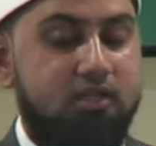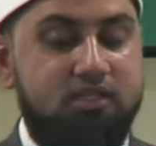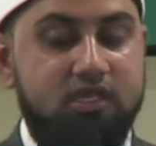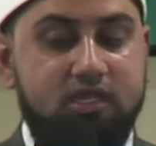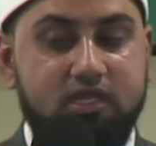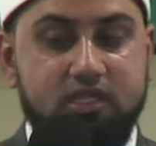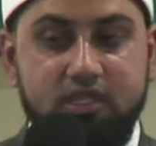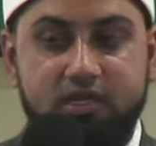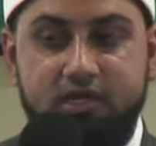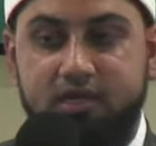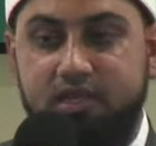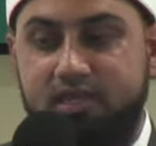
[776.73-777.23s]

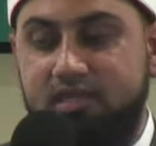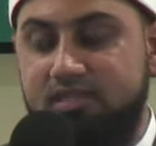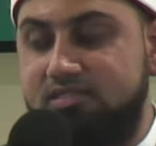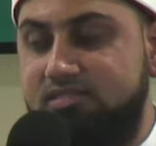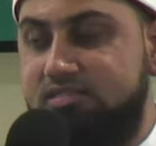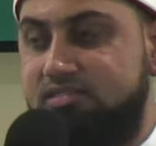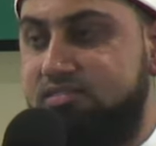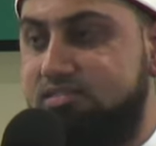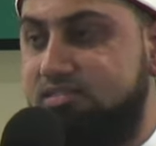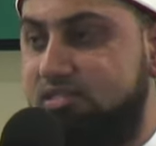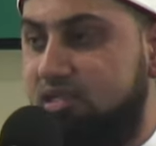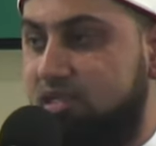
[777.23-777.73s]
declare
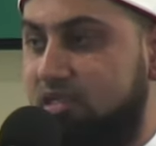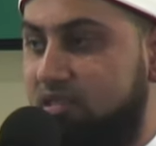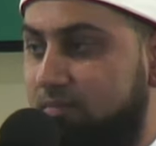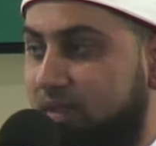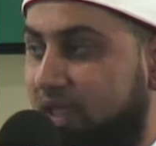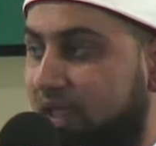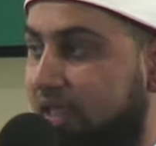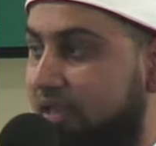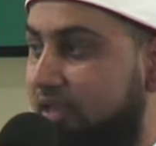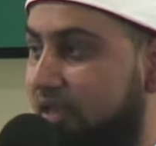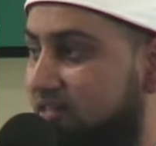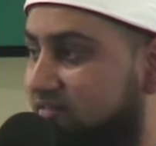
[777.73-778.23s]
his
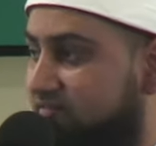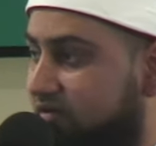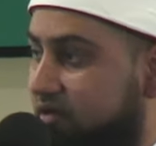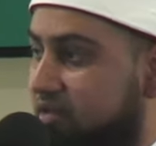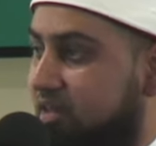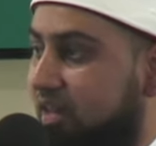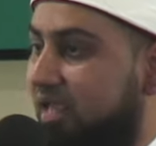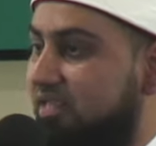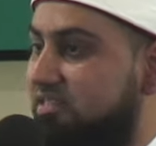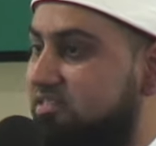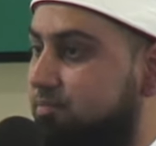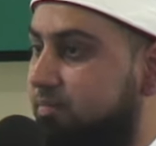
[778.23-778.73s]
iman at the very
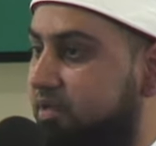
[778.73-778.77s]
last